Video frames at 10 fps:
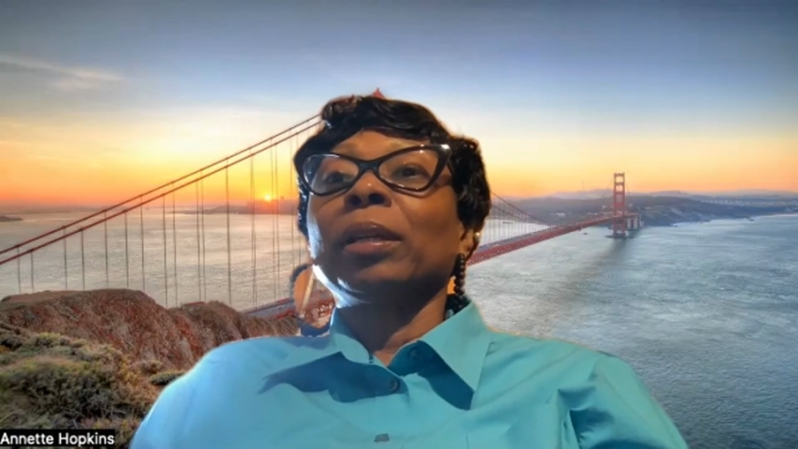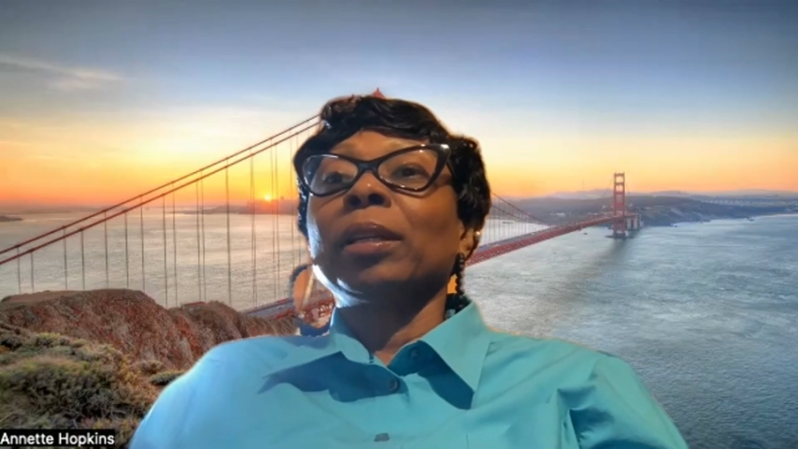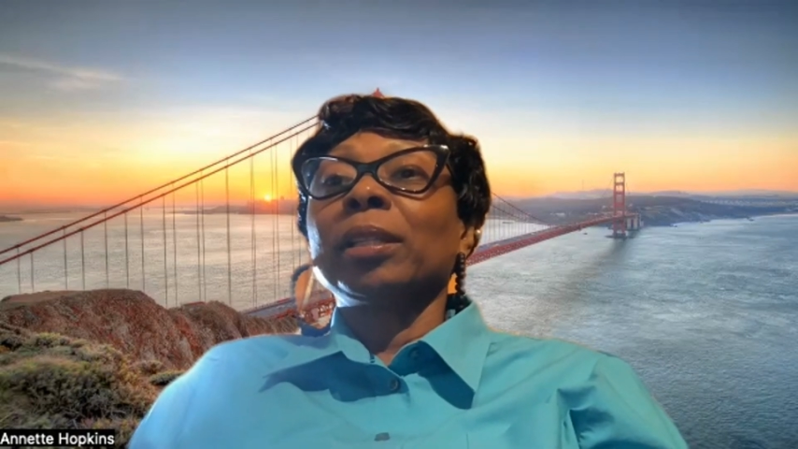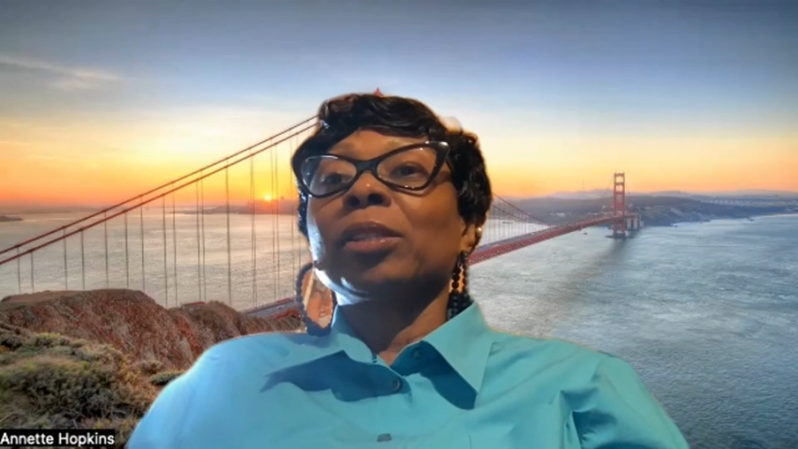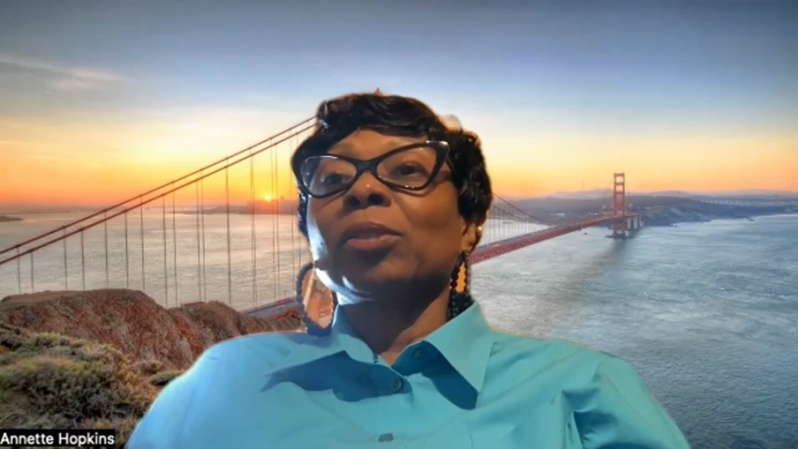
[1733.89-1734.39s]

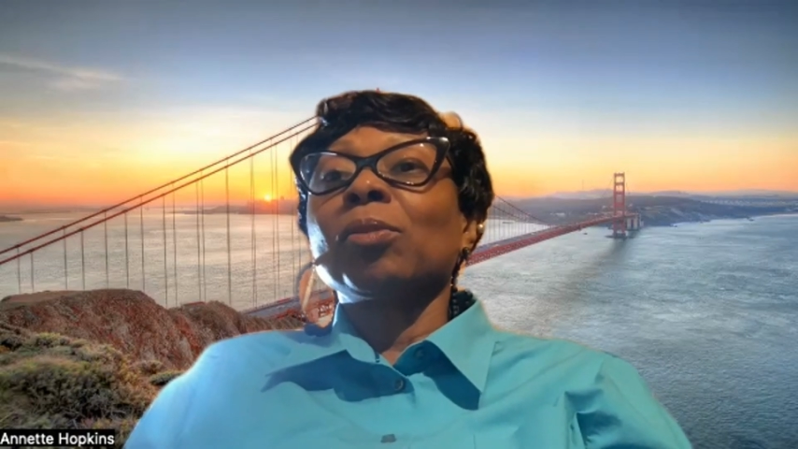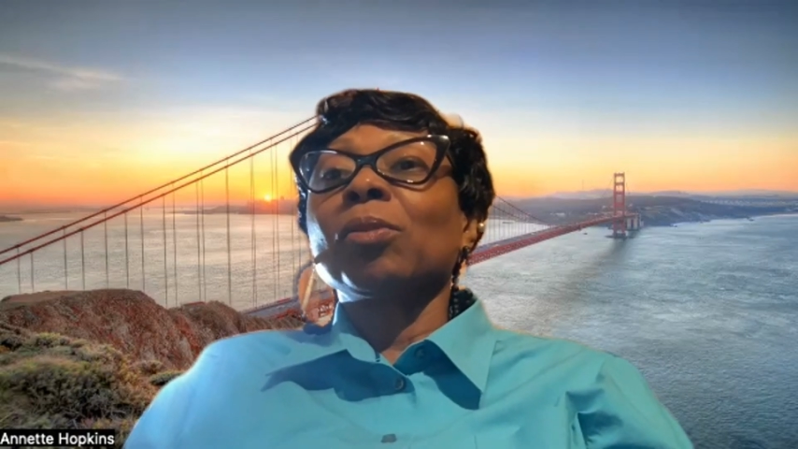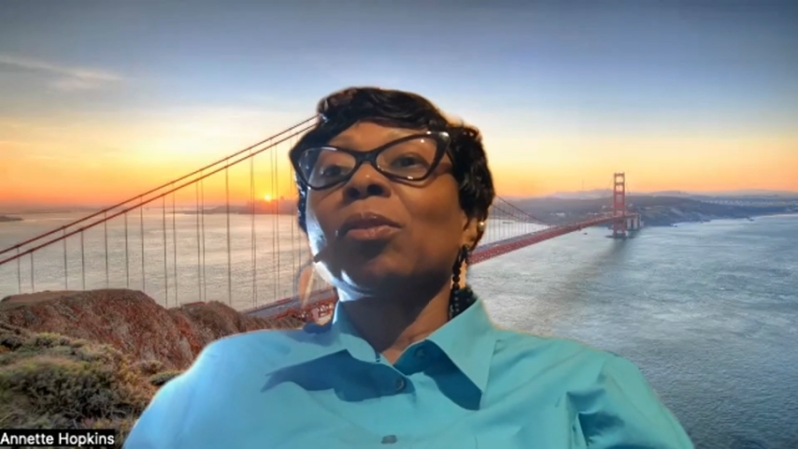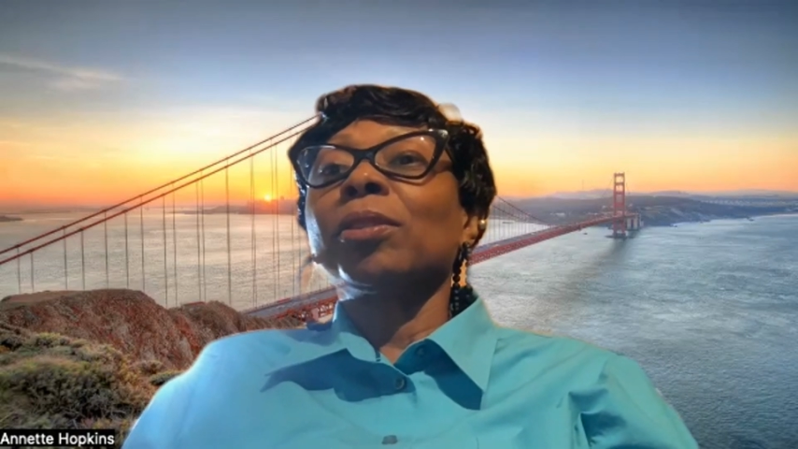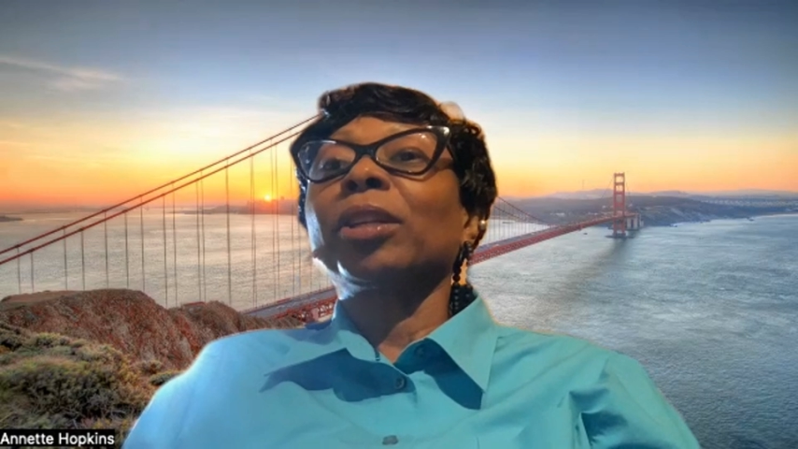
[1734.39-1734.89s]
It's a song
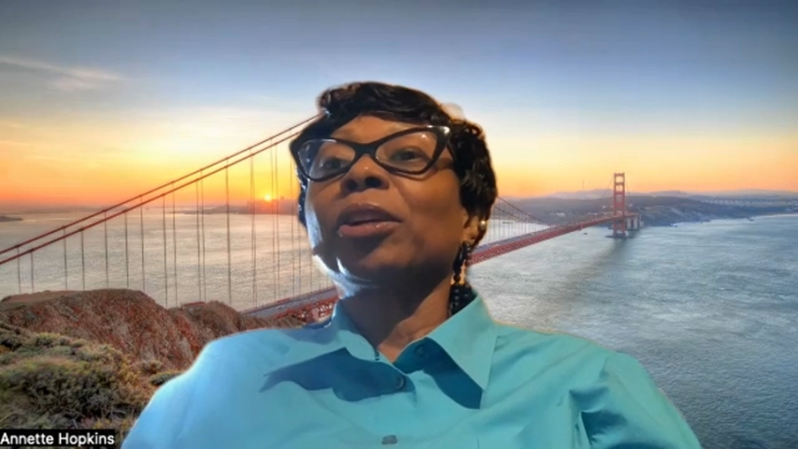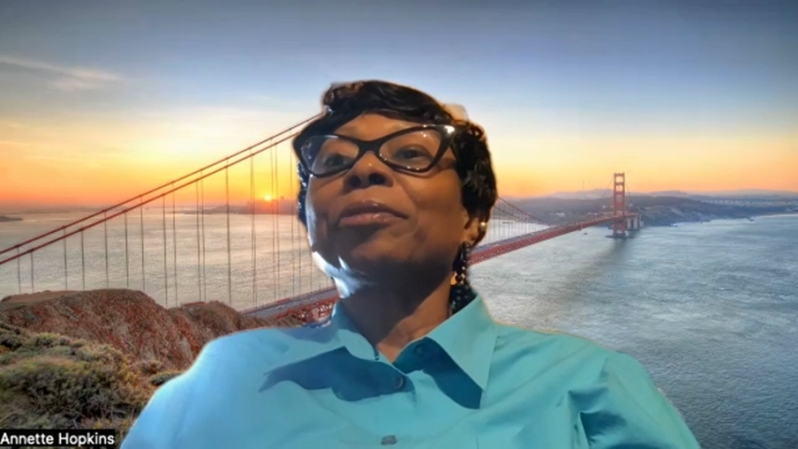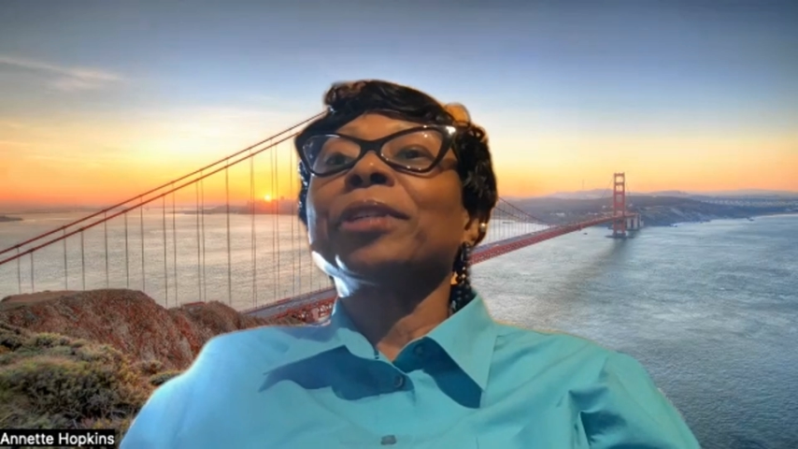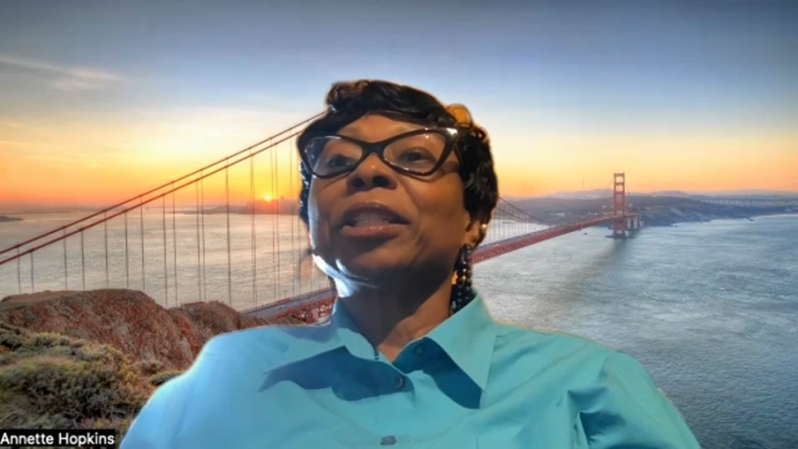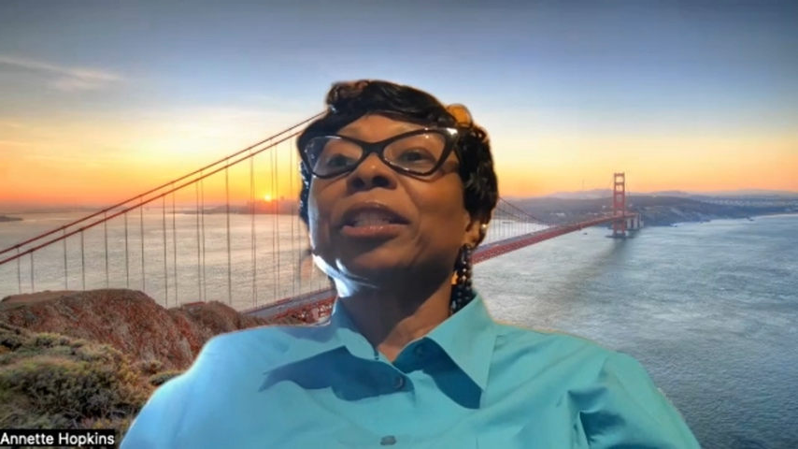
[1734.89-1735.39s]
called
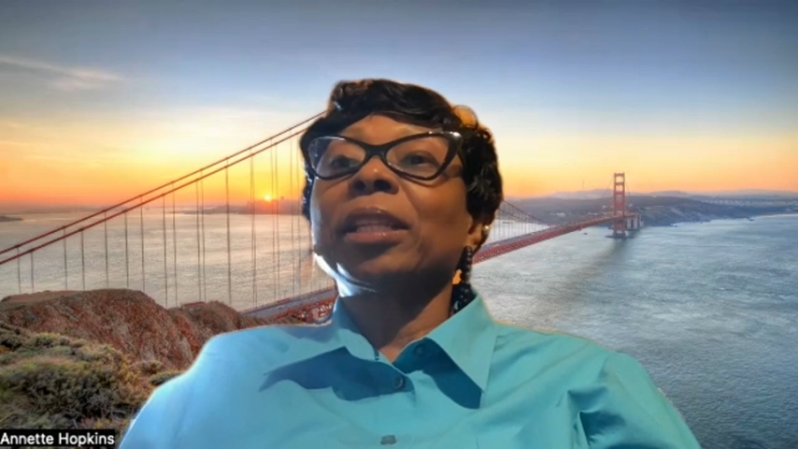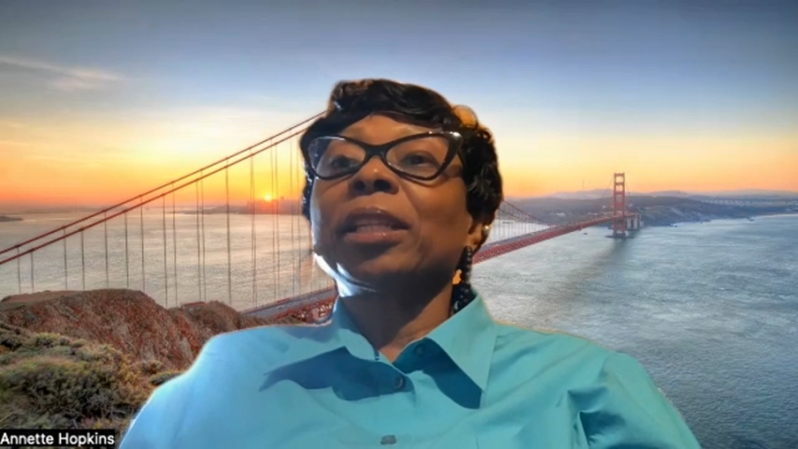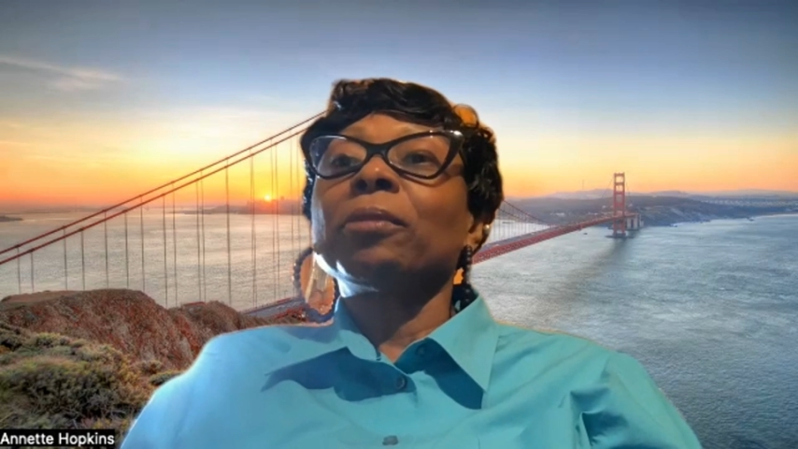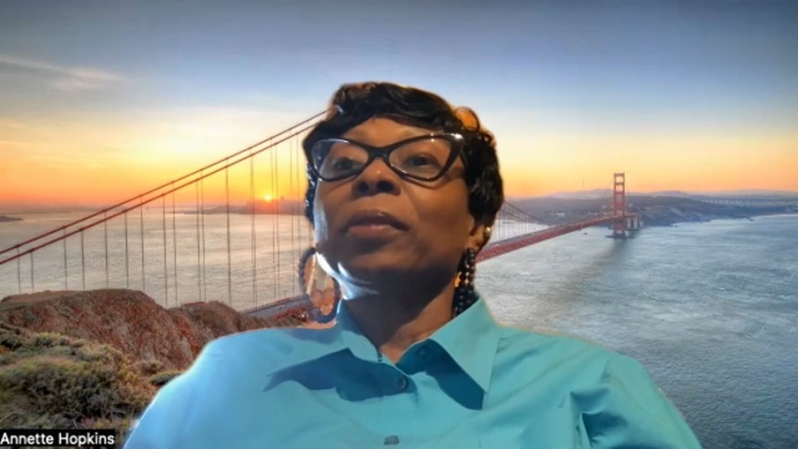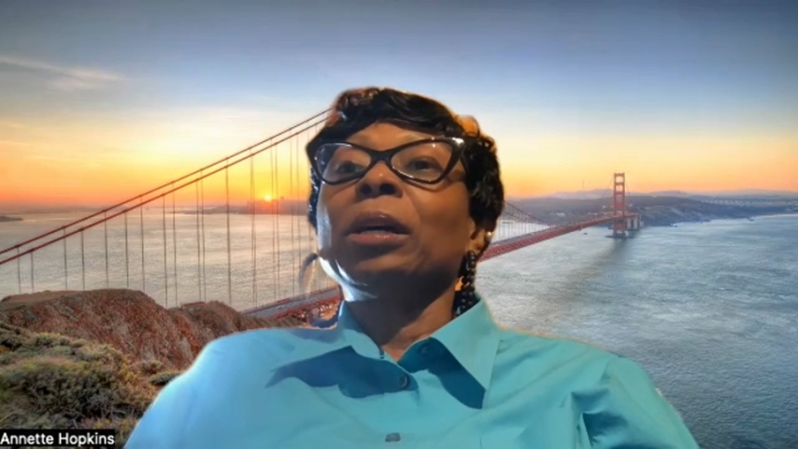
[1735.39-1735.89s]
Encourage Yourself.